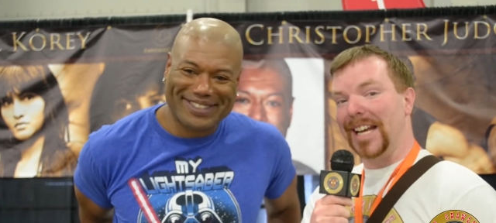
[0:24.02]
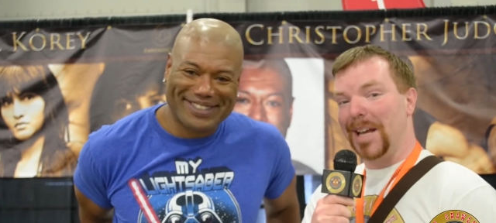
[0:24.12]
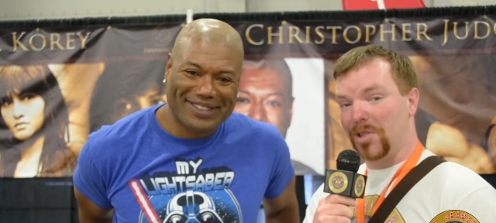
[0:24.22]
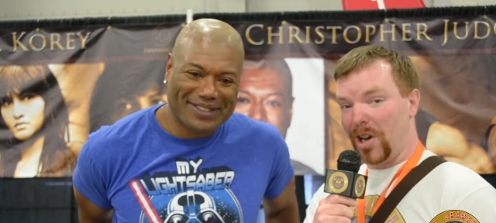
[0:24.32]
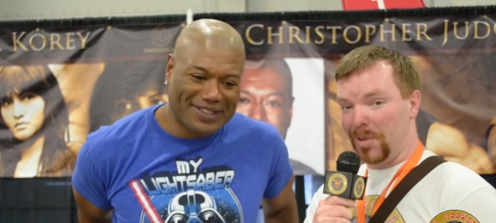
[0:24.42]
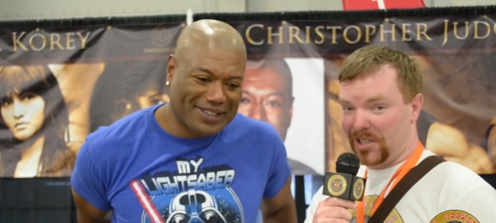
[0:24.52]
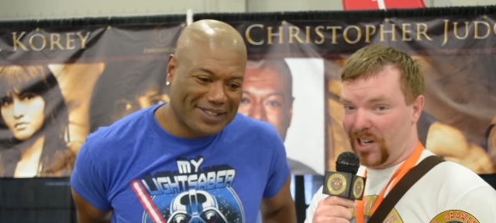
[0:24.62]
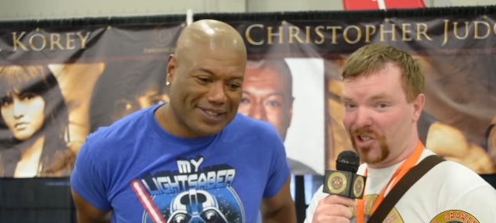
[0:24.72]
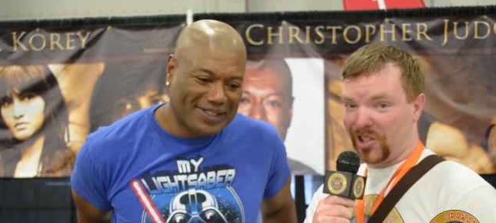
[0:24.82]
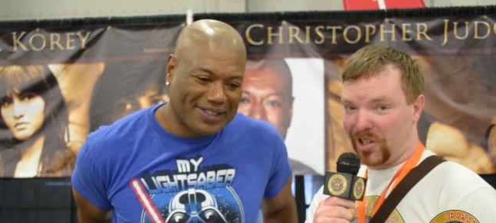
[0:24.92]
Speaker 1: named Joe with
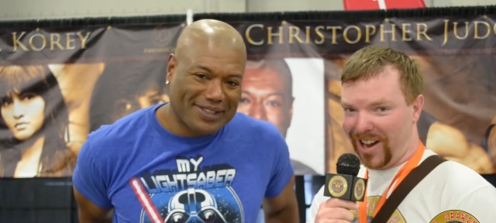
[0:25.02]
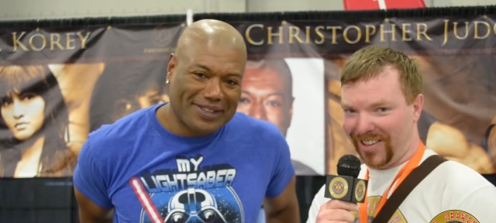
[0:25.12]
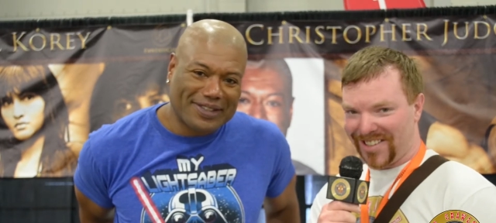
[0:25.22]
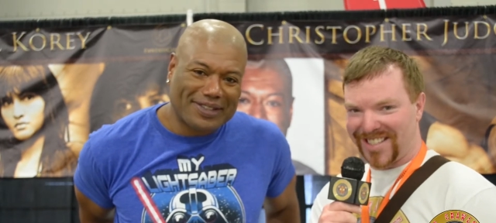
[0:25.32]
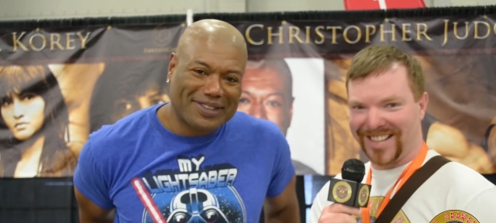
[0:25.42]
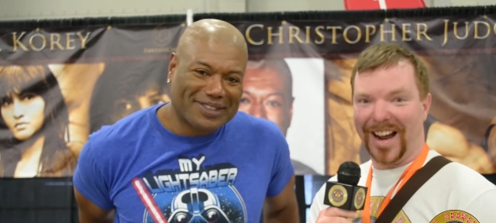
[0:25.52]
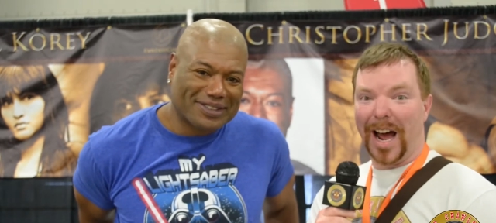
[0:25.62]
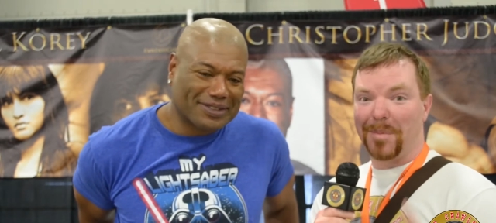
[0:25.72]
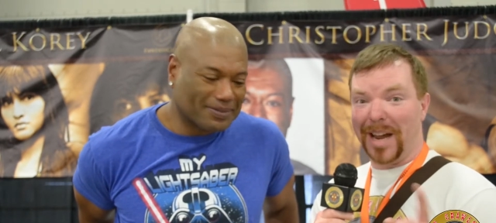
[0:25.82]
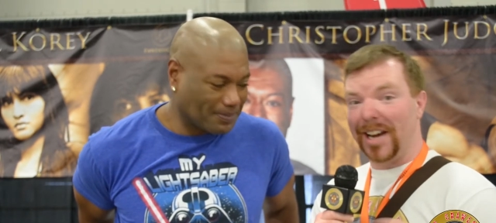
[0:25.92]
Dungeon Crawlers.
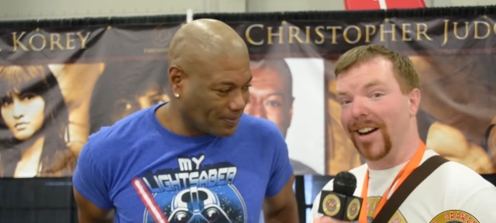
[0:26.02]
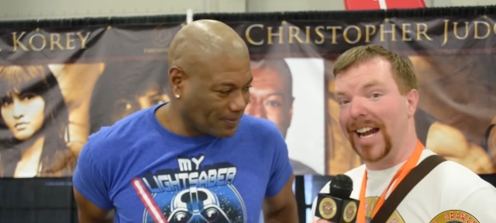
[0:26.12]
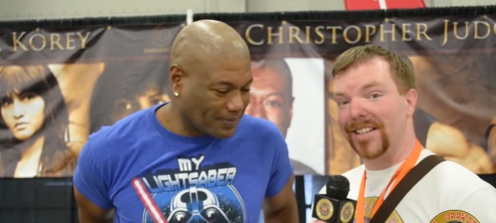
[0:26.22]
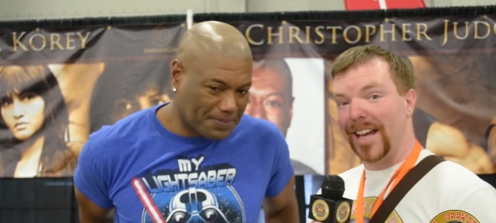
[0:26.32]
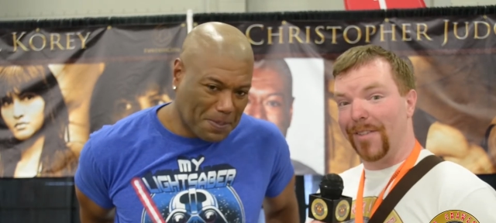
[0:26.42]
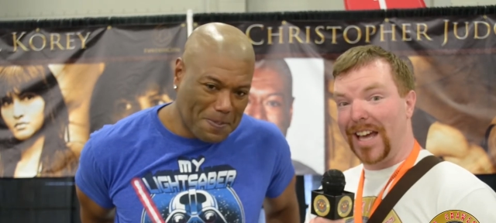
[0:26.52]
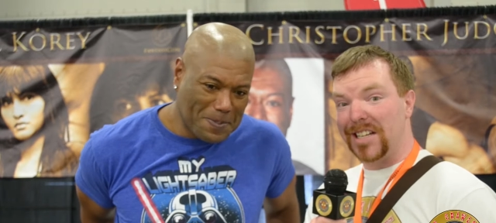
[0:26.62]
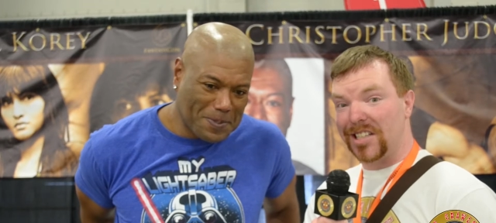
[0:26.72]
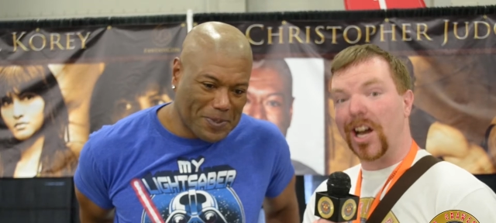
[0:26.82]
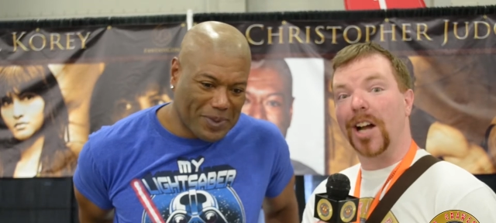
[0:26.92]
I'm here at Fantasy
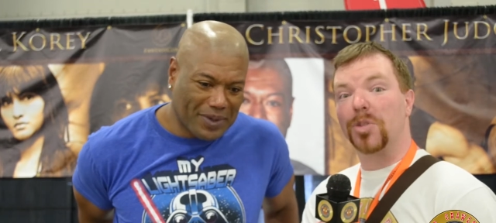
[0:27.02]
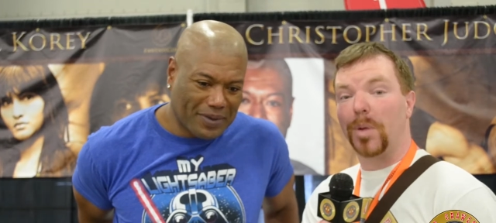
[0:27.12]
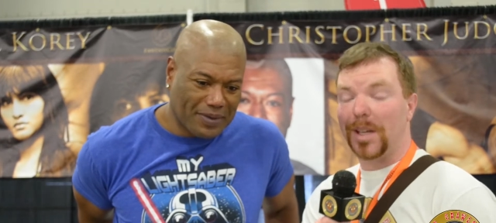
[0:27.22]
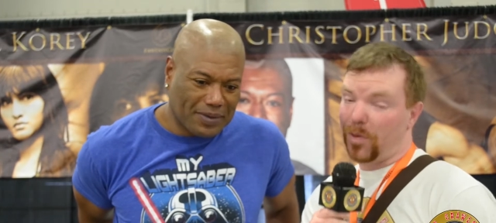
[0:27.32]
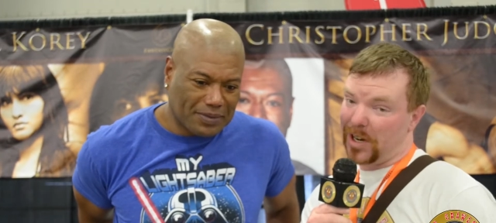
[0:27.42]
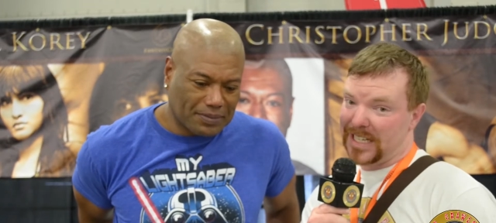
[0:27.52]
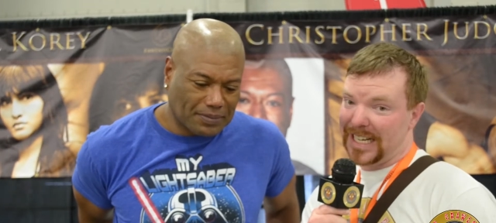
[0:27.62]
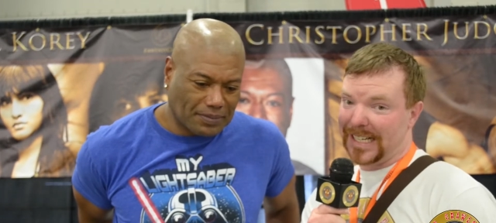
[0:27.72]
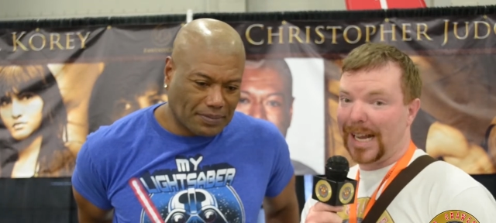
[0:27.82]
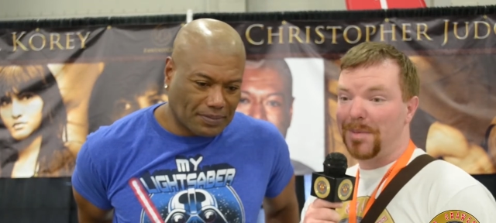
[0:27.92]
Con 2014,
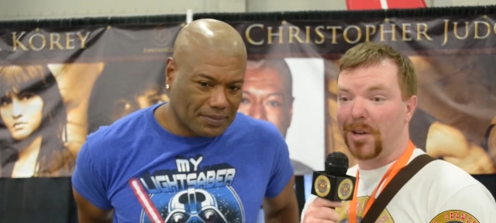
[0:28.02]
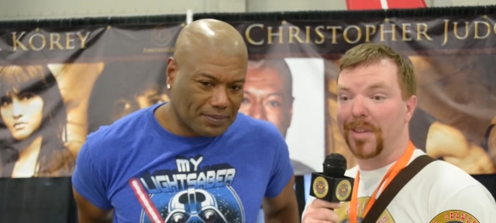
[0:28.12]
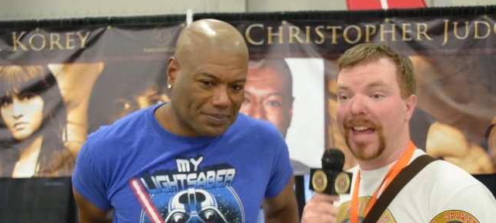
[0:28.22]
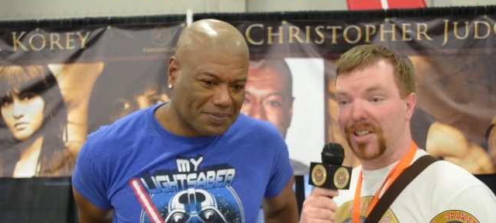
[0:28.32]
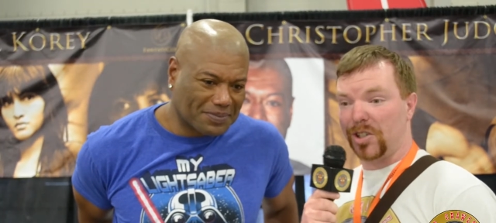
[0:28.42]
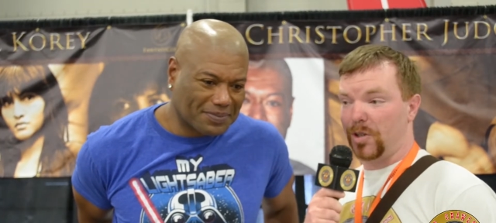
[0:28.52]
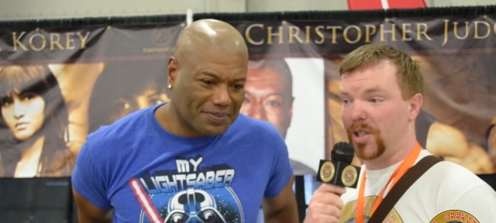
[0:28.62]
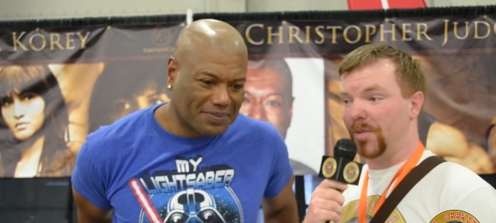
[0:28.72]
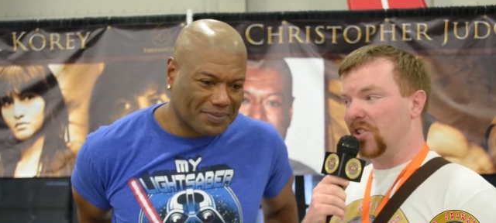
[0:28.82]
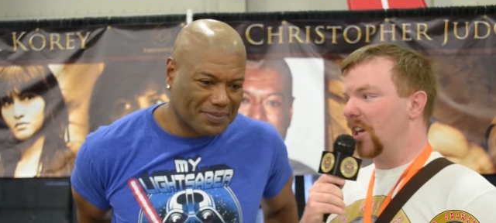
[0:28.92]
and I'm here with actor
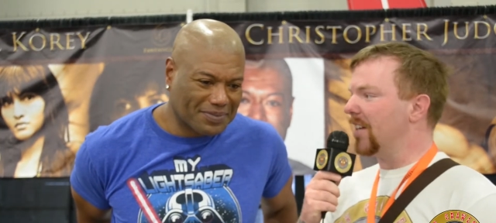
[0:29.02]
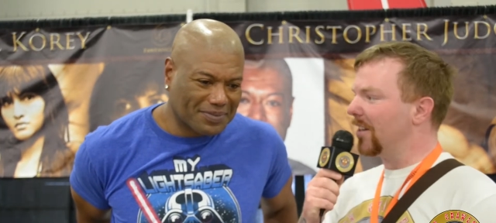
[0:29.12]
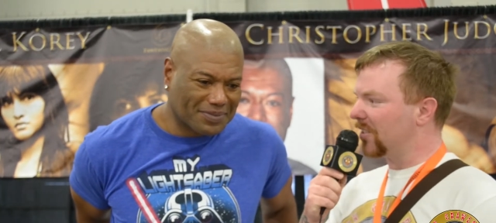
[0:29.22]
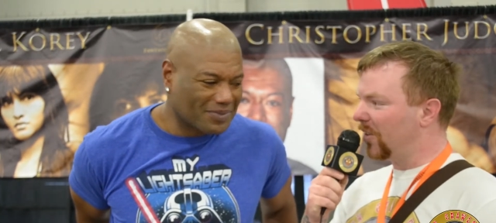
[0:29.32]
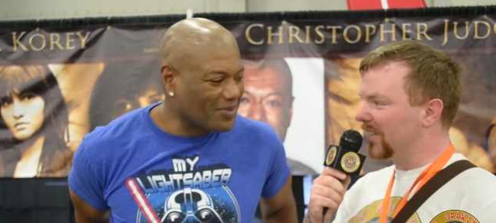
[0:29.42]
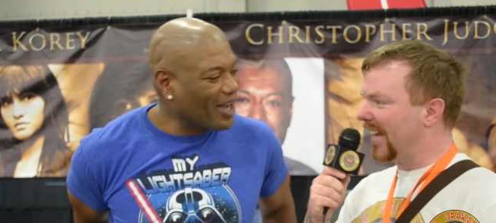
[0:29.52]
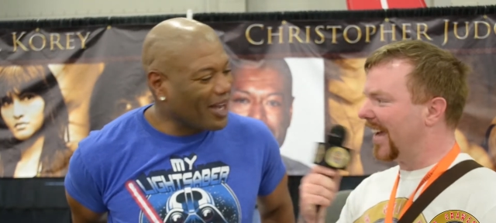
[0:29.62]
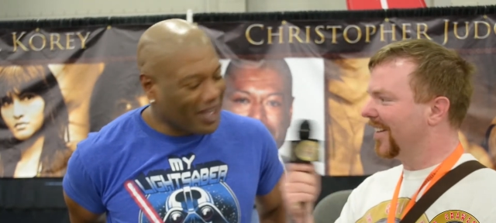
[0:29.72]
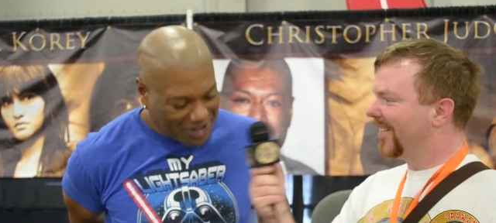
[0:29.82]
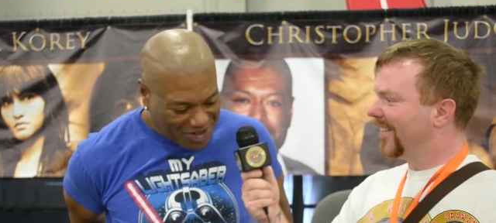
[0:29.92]
Christopher Judge. How's it going today?
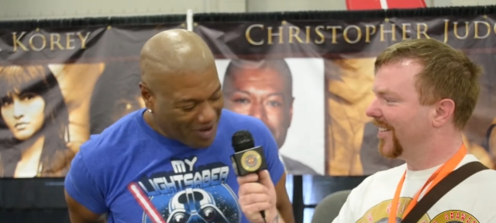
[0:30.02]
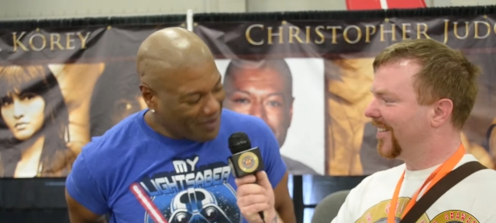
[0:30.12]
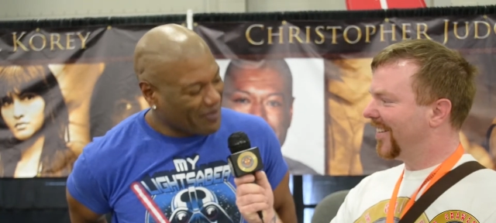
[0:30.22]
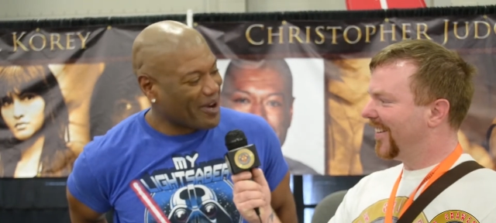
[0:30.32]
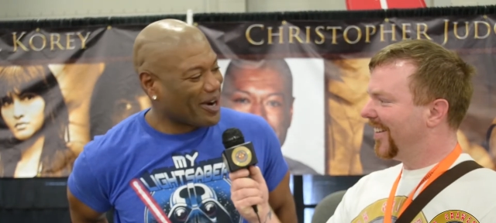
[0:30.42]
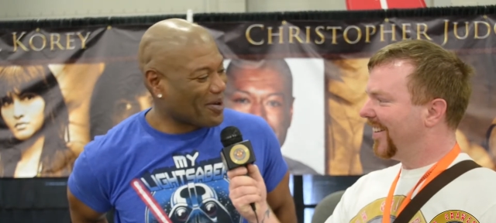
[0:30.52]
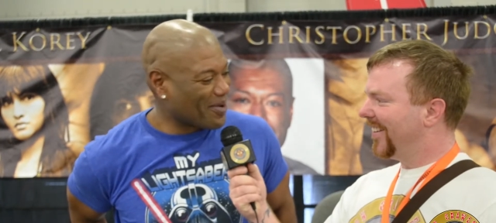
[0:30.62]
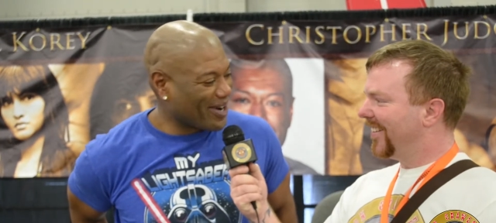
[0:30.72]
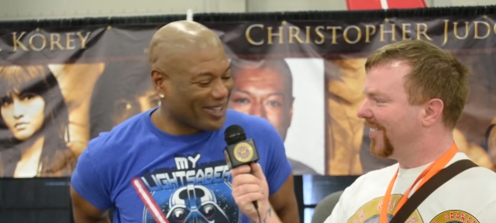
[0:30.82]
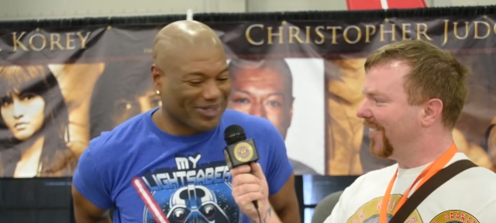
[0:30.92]
It's
Speaker 2: going very
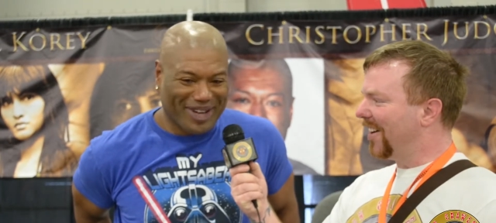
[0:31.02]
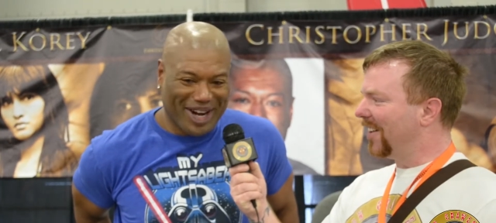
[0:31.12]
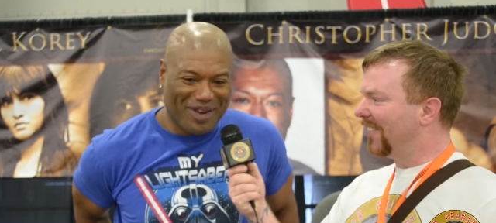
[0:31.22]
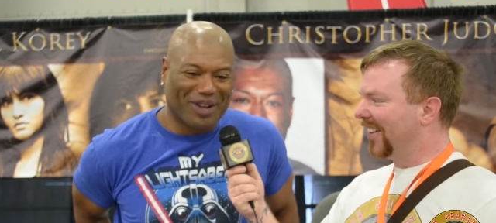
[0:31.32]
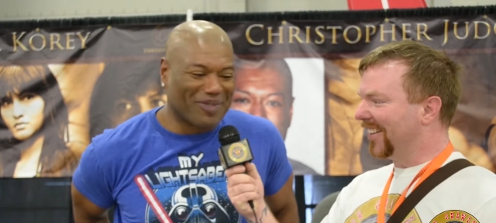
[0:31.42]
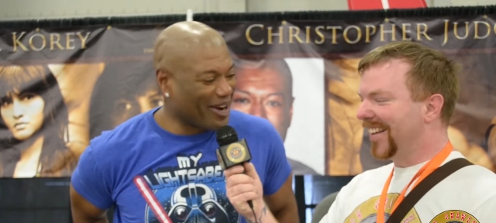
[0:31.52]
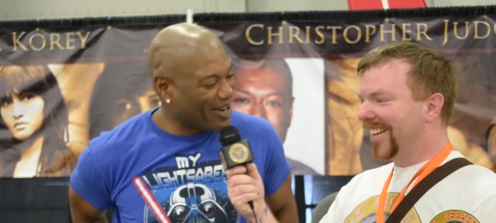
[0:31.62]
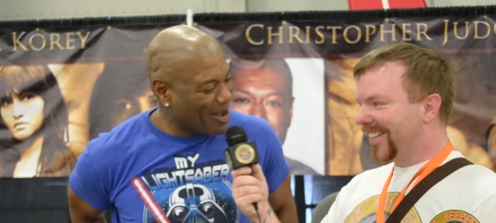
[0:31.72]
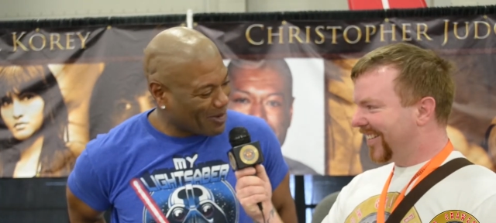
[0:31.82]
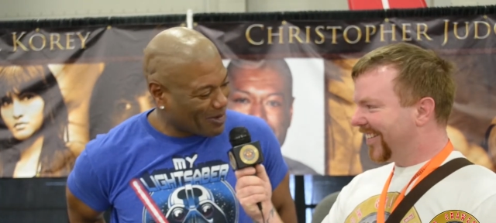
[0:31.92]
well, very well. Very happy